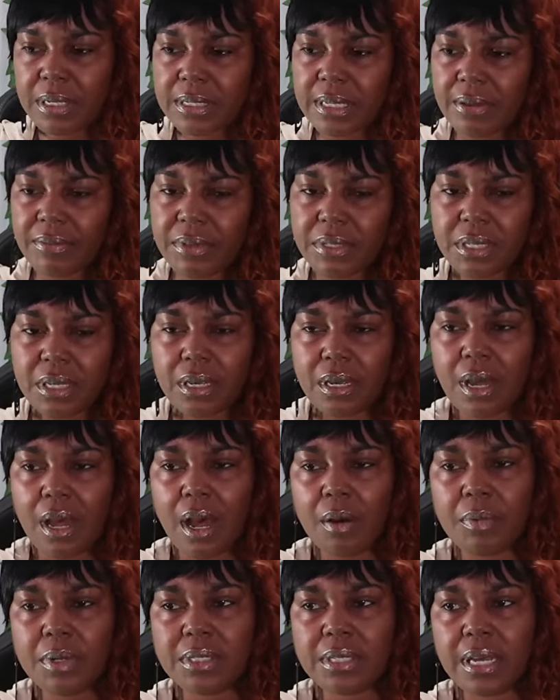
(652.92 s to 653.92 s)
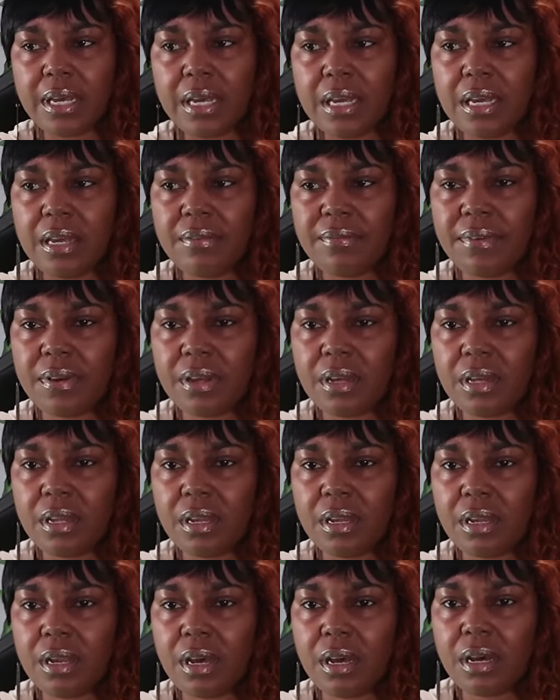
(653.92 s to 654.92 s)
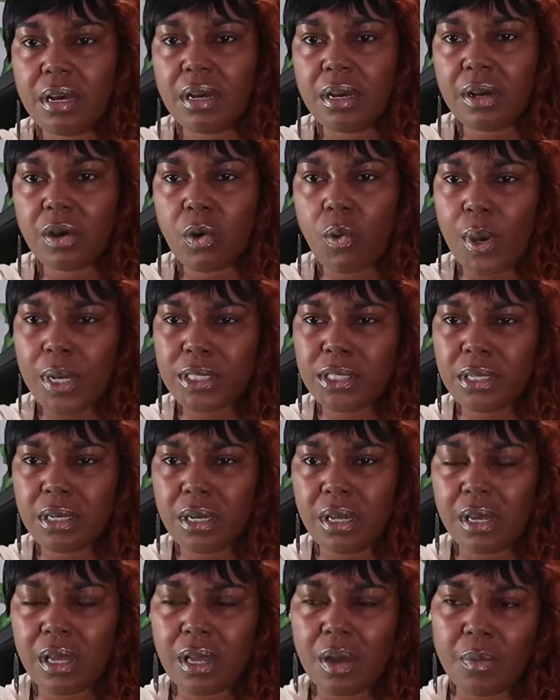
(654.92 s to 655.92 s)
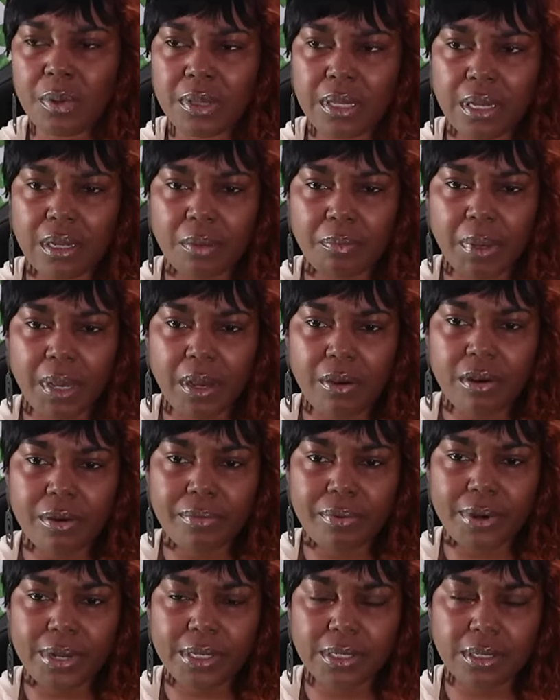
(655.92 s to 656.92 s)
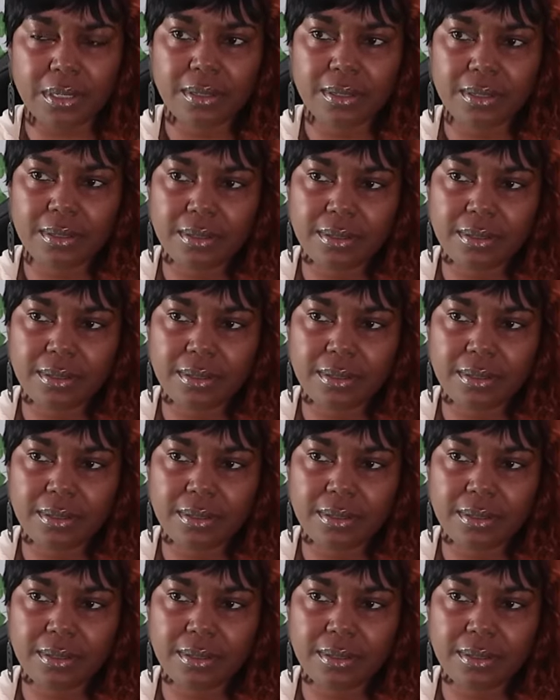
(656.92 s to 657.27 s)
17, how was they even uh, questioning him without a parent present?